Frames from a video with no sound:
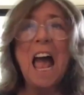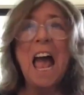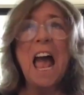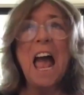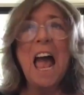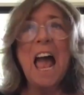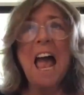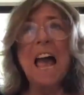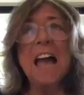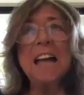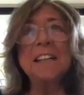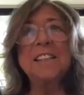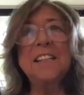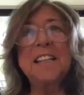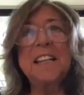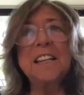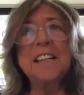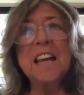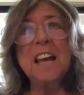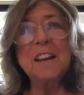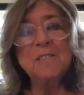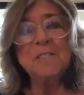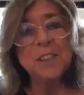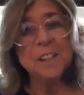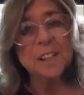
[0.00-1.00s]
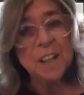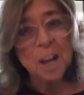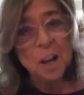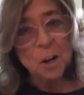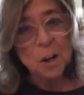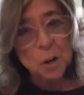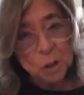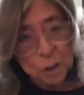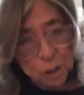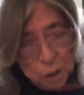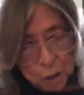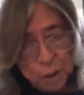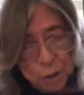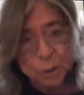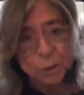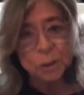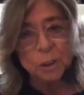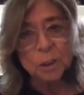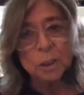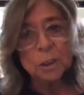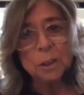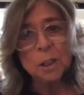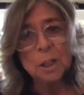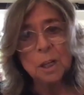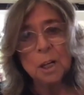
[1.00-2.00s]
and he gave the
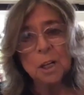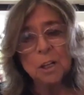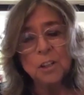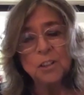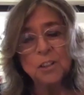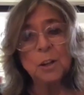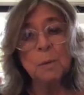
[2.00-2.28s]
Colonel so